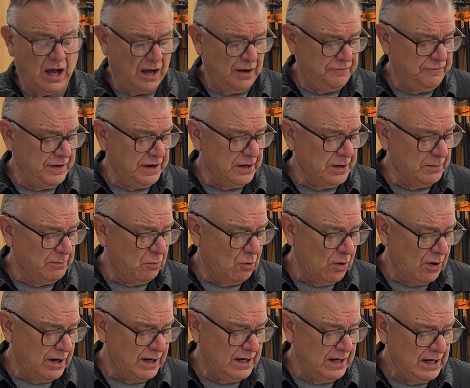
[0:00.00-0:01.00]

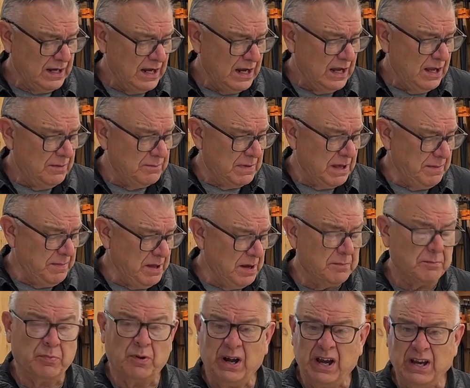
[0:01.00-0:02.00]
fingerboard. Maybe a
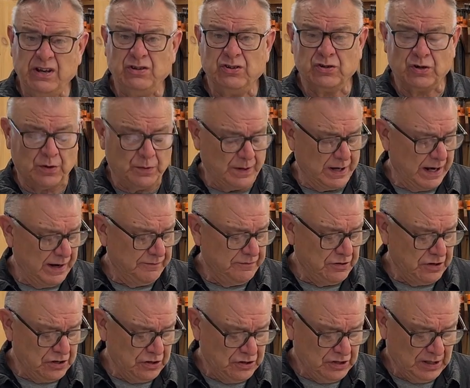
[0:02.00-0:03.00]
bridge or whatever
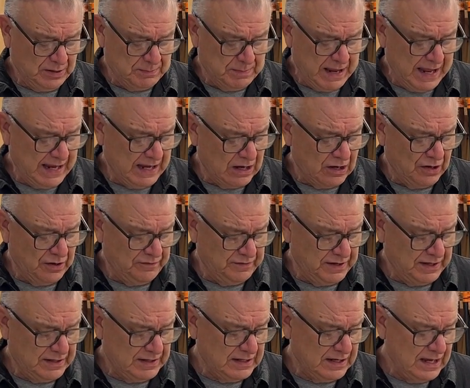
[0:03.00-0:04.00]
you could make out of
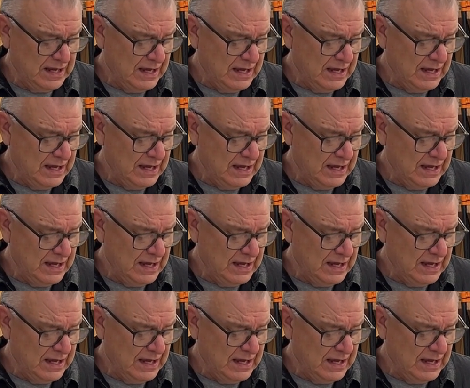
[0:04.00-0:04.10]
it.